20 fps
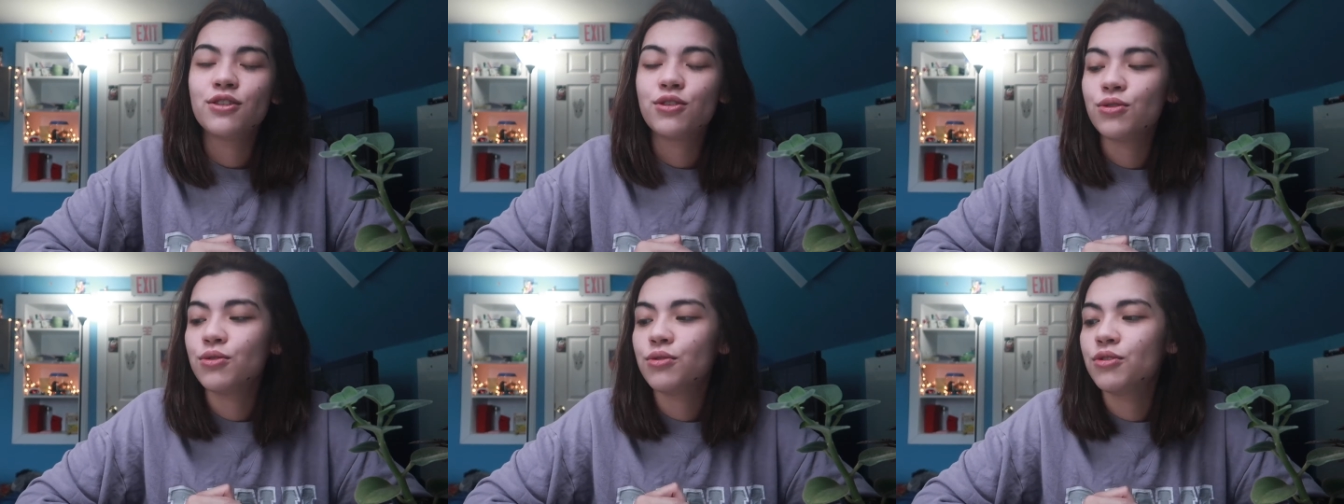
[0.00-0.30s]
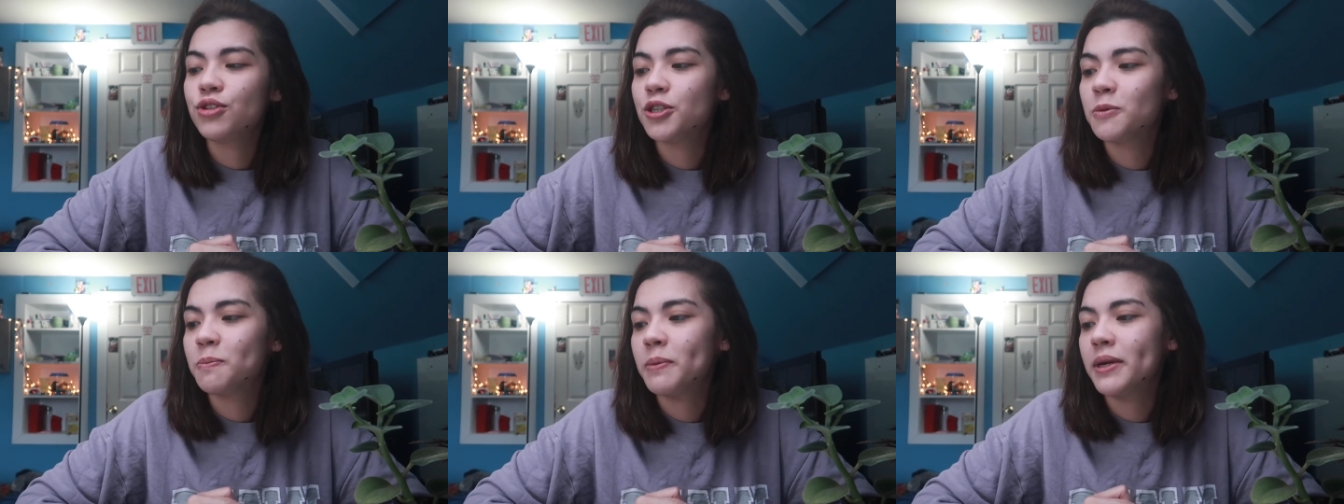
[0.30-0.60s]

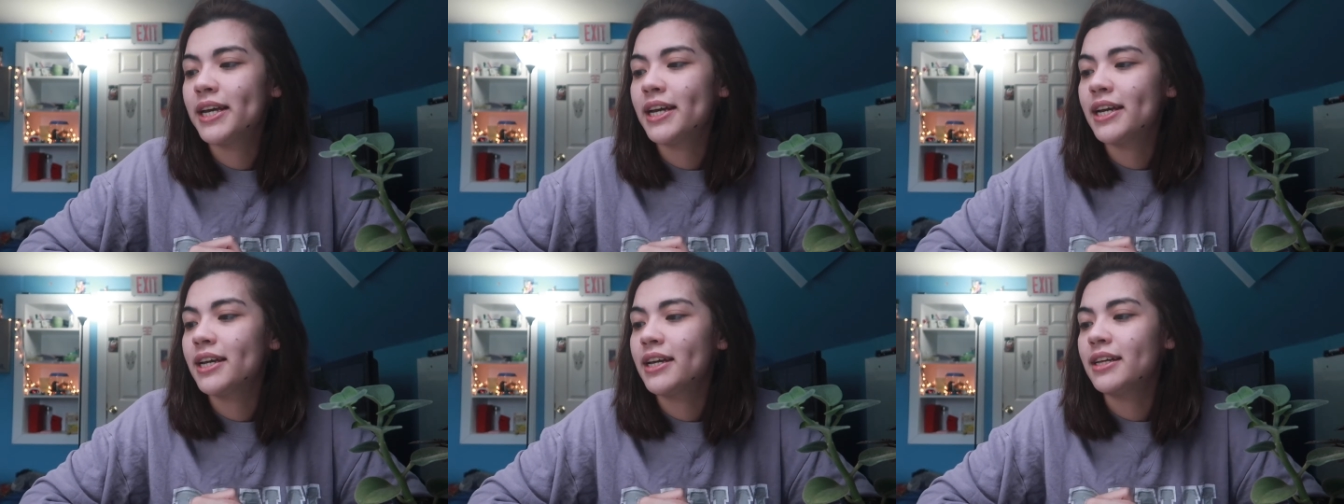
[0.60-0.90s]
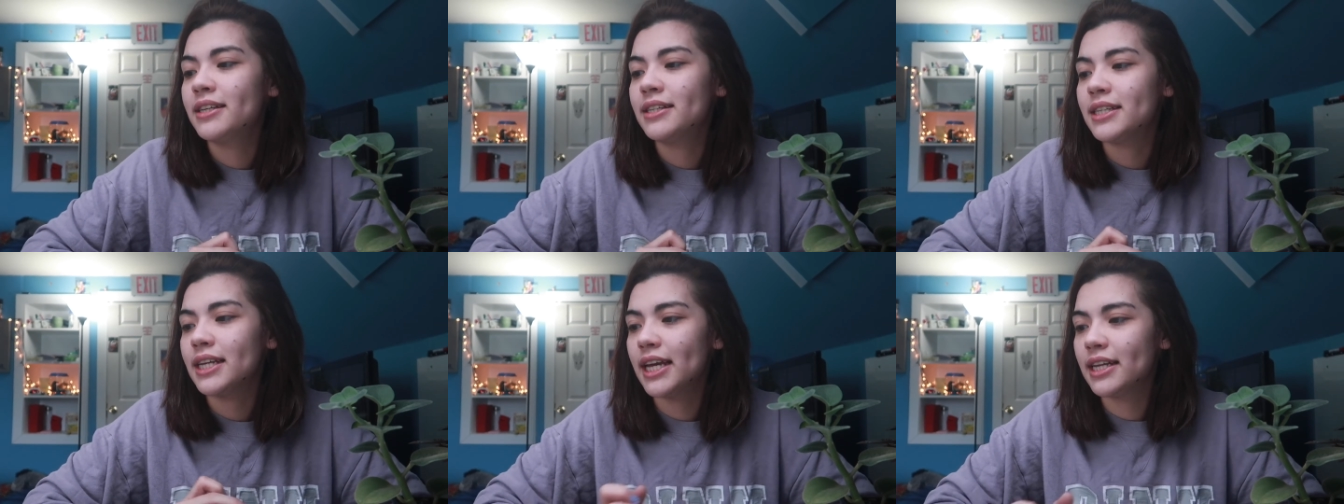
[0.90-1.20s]
soon just
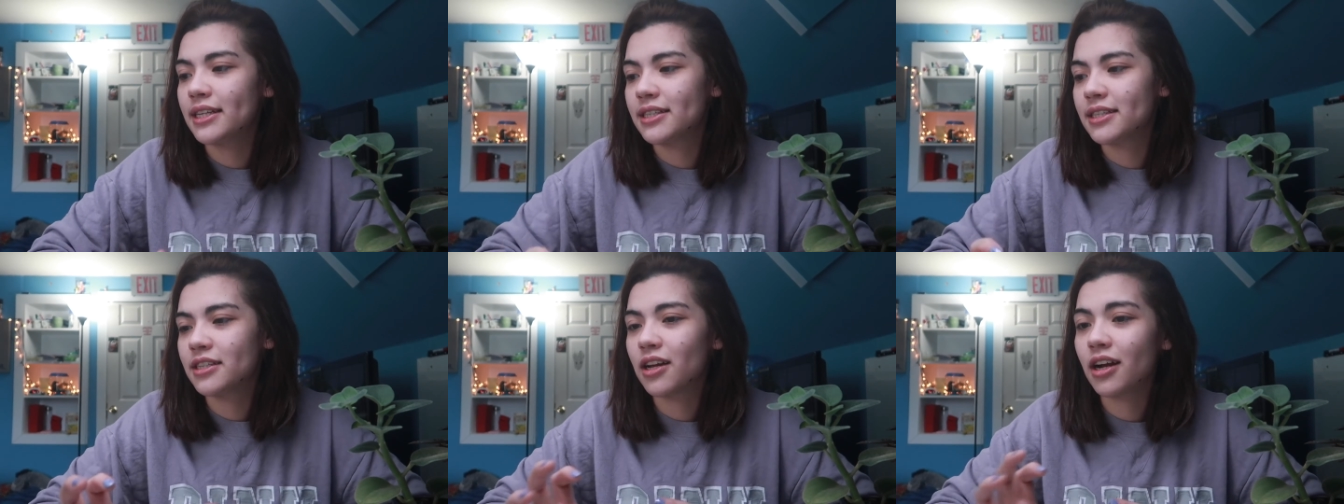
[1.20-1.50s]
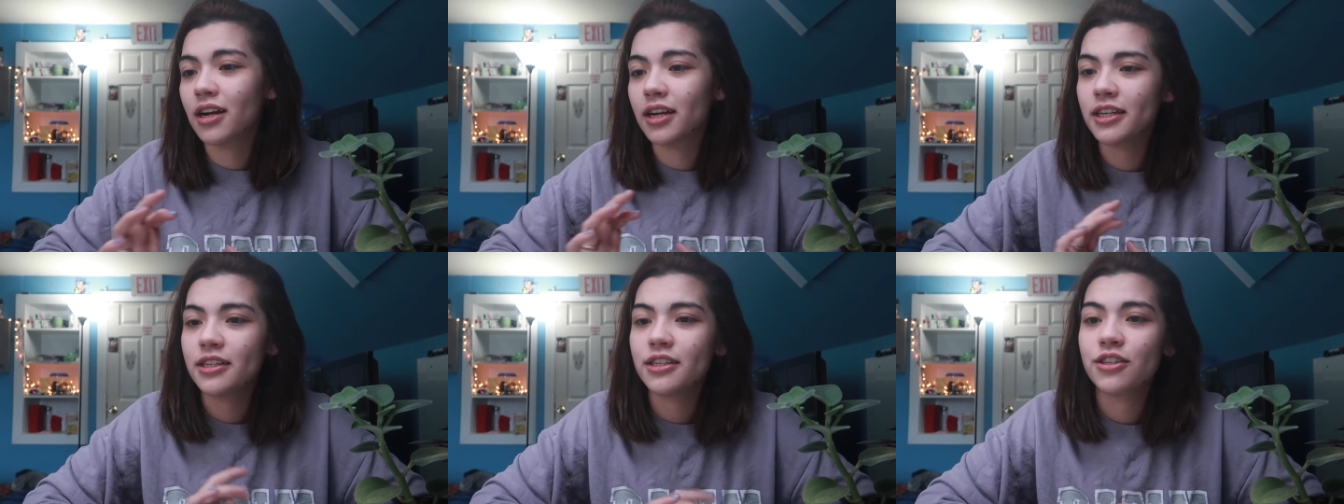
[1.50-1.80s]
because it's
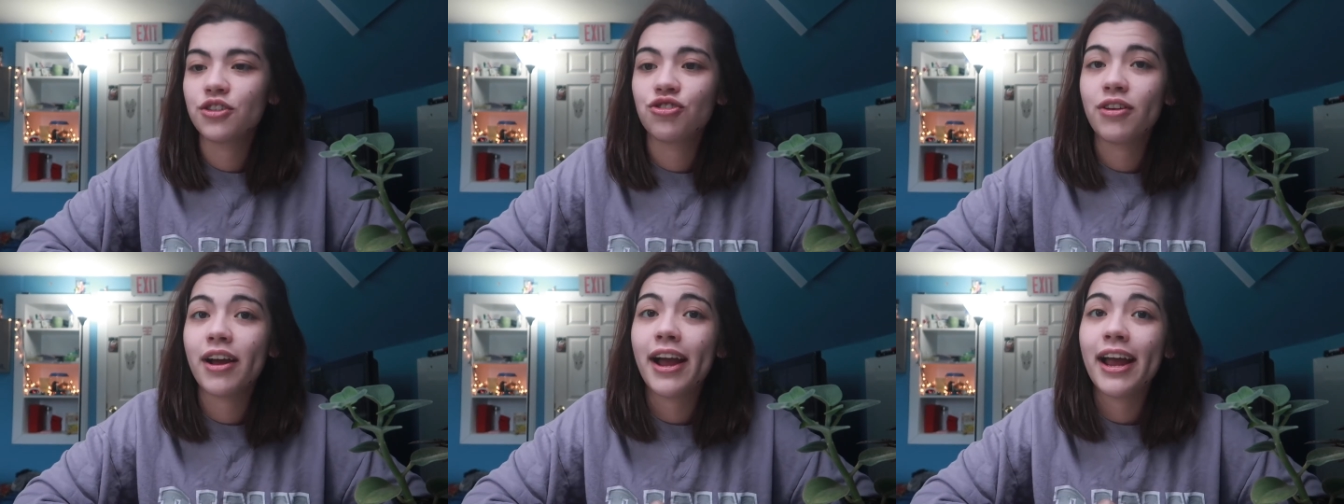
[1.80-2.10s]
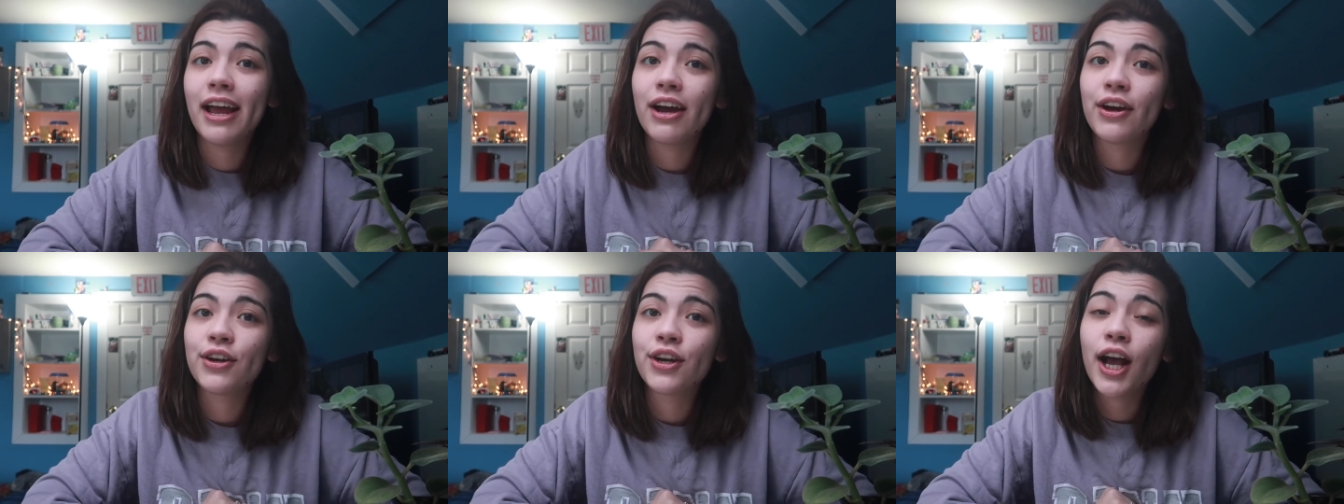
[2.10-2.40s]
starting to
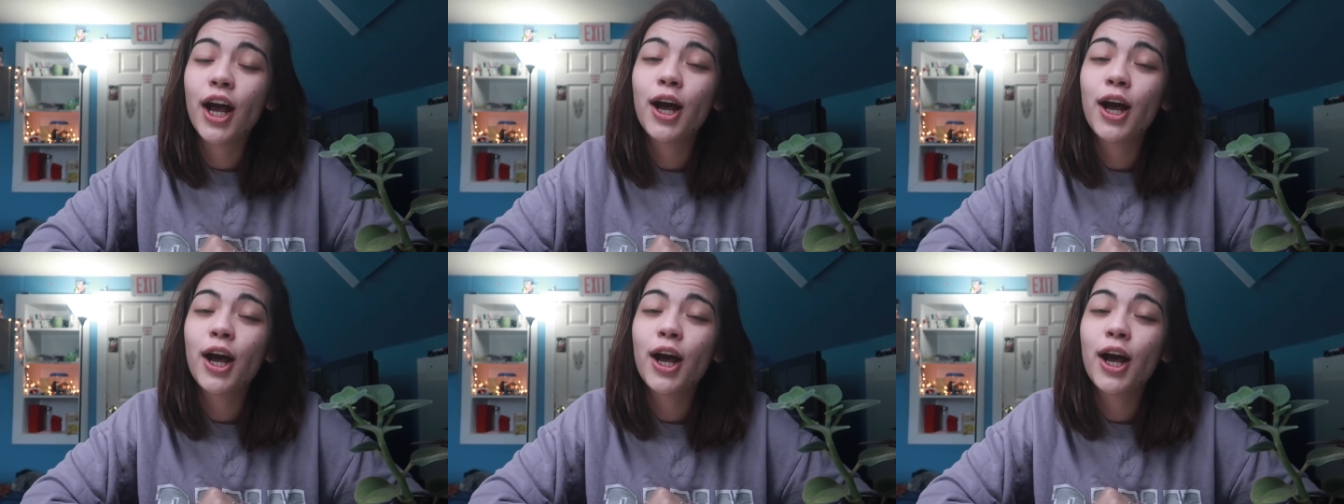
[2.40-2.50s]
dry out